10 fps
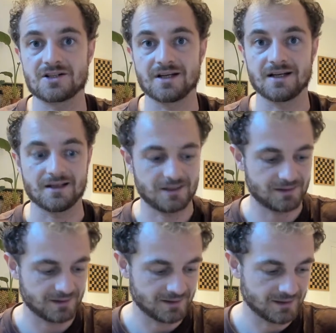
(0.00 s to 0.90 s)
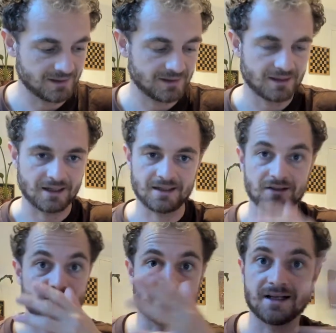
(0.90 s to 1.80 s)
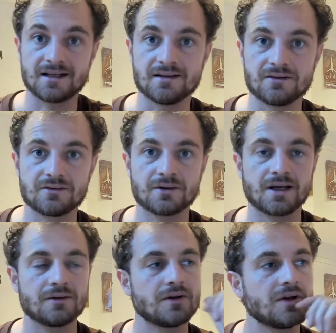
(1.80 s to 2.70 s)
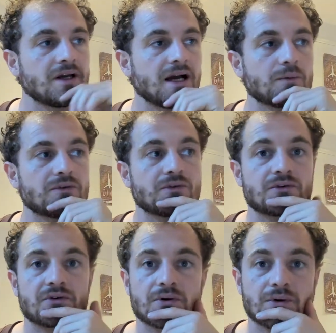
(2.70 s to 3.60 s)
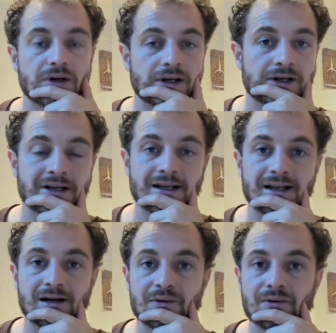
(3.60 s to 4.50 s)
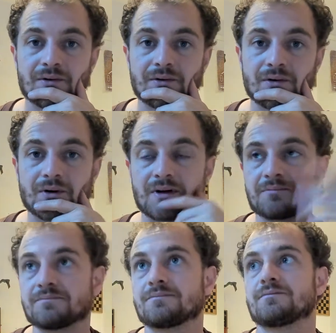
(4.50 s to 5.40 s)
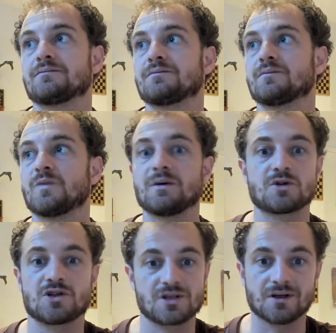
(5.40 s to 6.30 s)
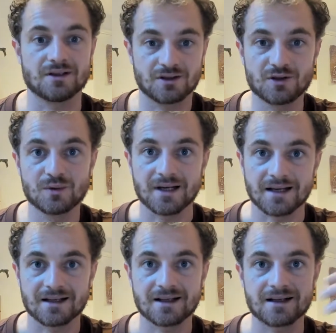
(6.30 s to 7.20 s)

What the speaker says: and English, and that's ridiculous. Okay, I was also not allowed, or we were just not doing